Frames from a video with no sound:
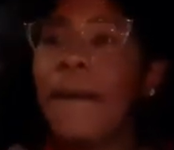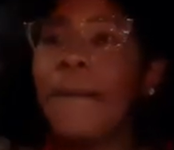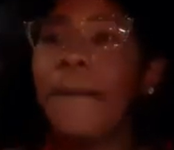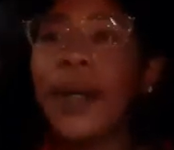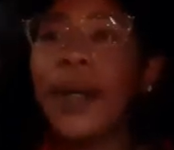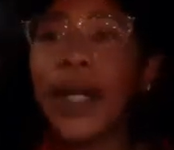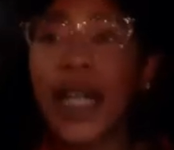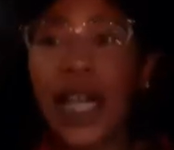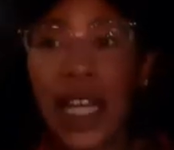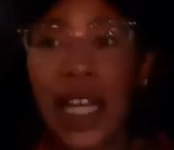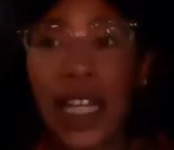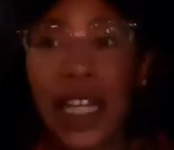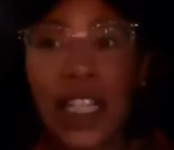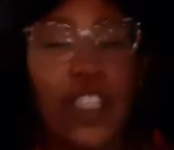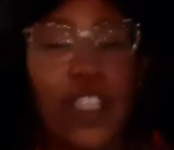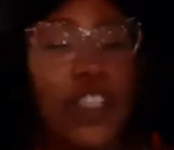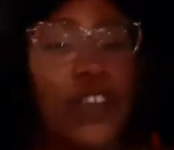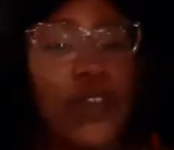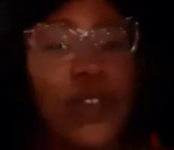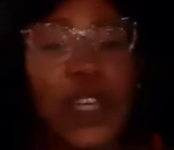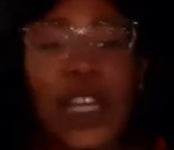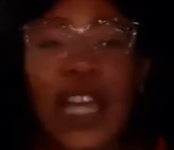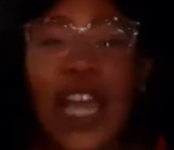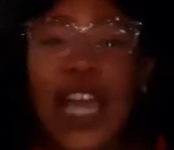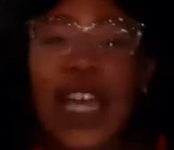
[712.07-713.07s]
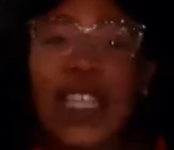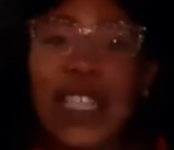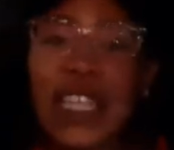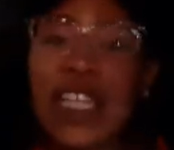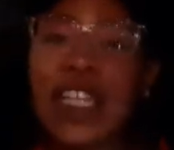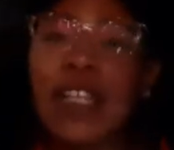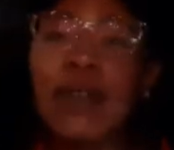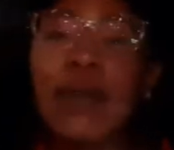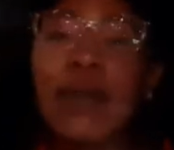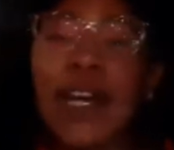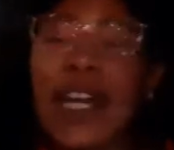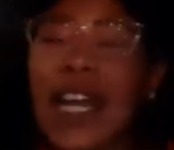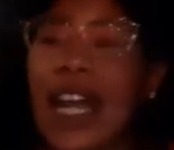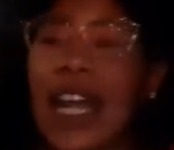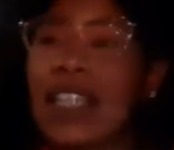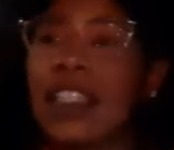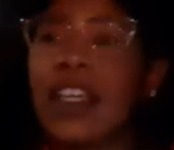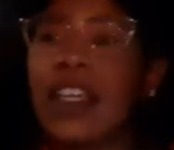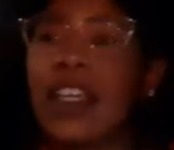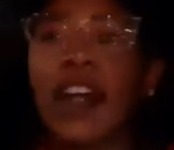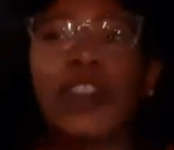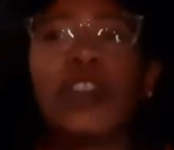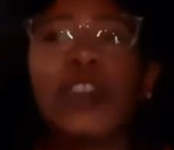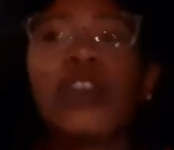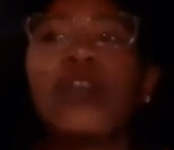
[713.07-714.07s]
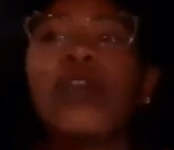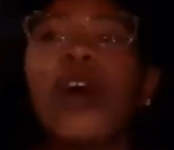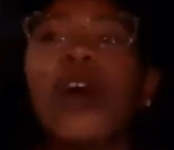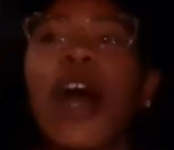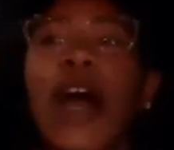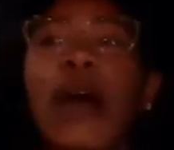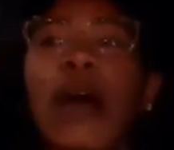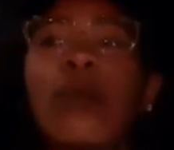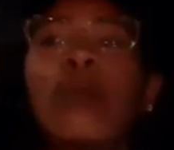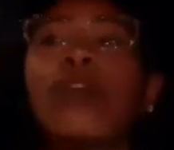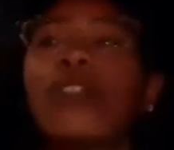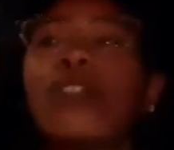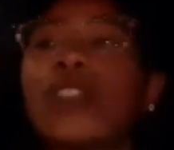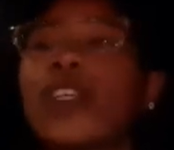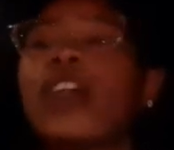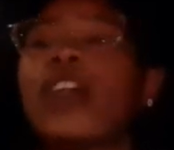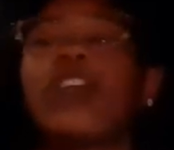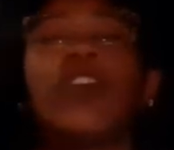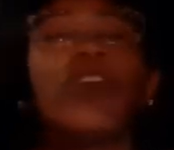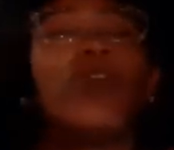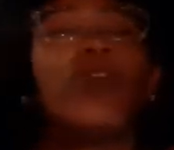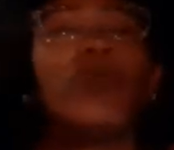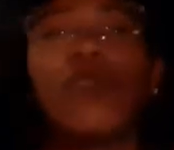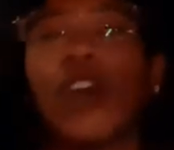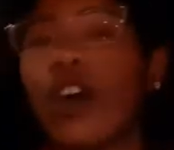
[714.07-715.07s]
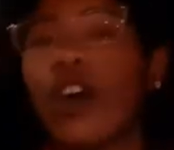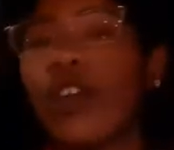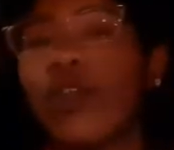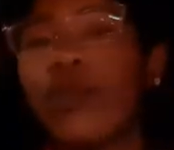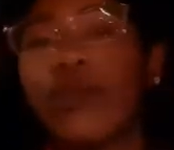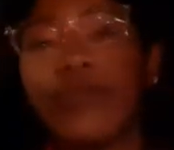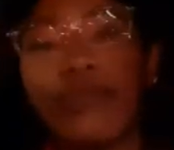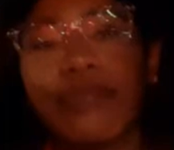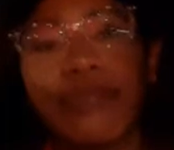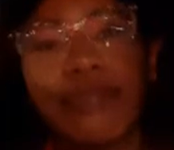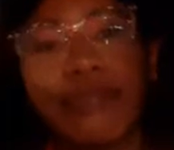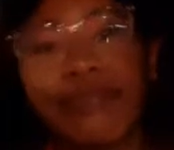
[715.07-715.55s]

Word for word: But you can ask anybody I talk to. I will tell you, nope,